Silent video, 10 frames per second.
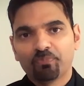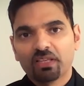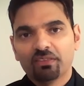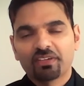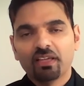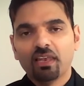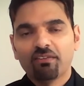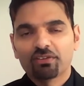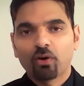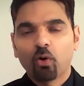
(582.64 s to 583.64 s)
The skill
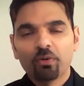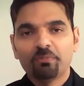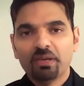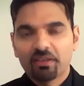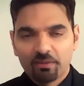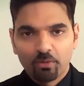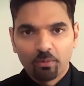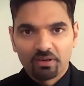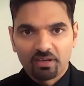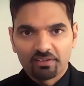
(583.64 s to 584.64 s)
level has always been at the
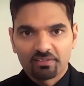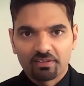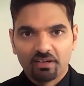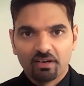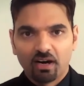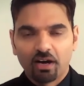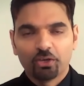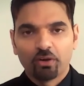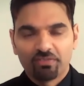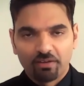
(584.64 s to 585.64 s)
moment, that's
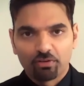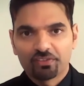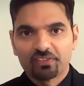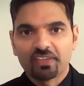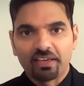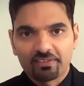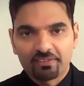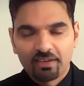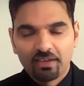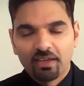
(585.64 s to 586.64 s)
RQF level
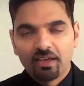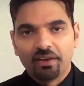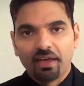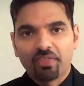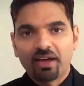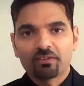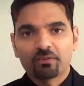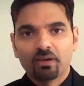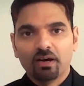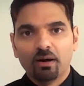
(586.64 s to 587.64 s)
6. Now
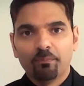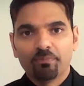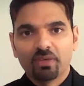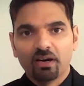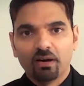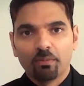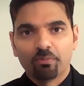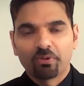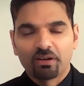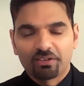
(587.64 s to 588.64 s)
that's
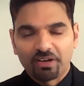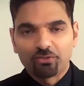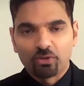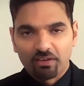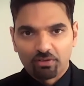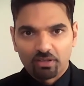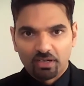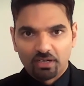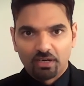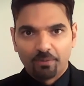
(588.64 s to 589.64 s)
graduate
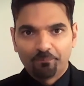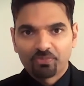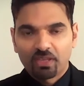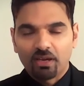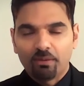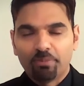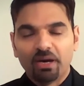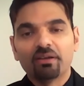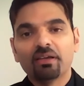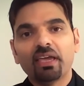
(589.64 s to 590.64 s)
level,
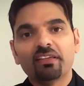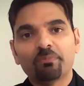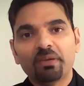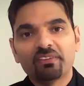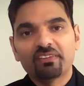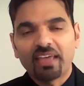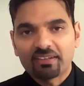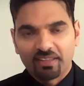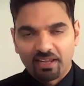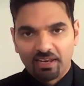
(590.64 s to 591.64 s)
but it's been set
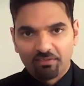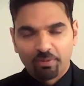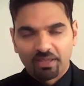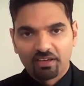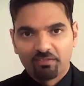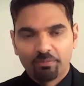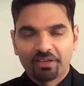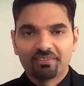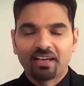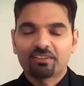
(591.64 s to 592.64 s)
at that level by the government
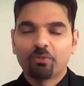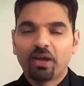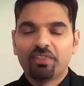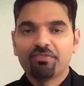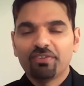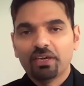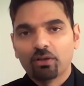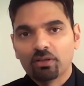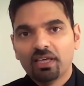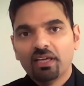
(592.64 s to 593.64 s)
because that's where they
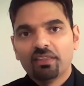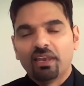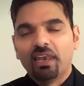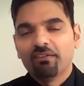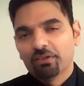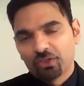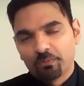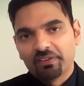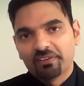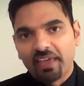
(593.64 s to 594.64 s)
feel the level should
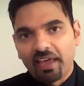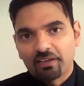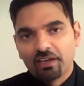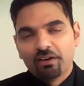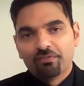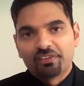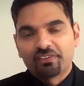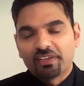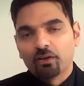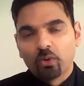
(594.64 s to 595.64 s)
be set for
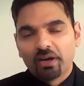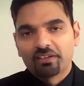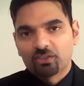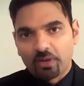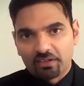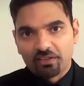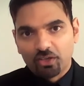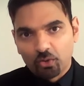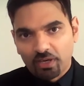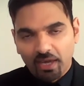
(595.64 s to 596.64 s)
skilled workers to enter
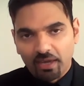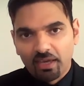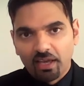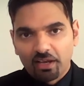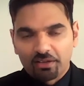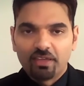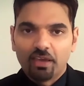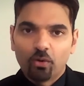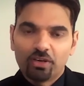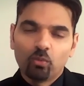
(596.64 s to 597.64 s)
the UK because
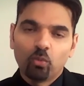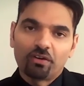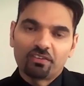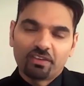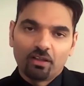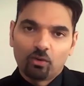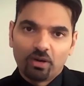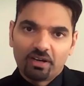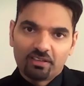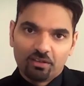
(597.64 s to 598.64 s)
they only want skilled
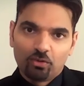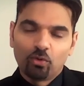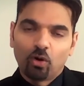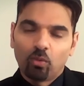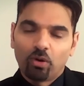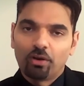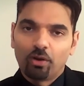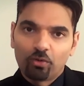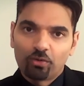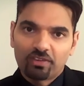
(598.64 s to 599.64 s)
workers. They do not want
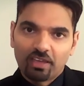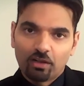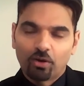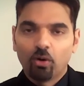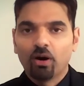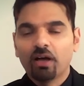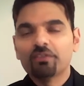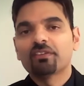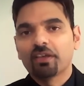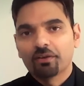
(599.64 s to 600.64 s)
low skilled or
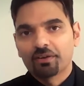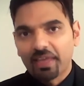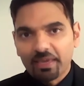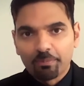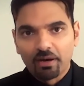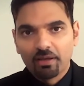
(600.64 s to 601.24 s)
unskilled labour,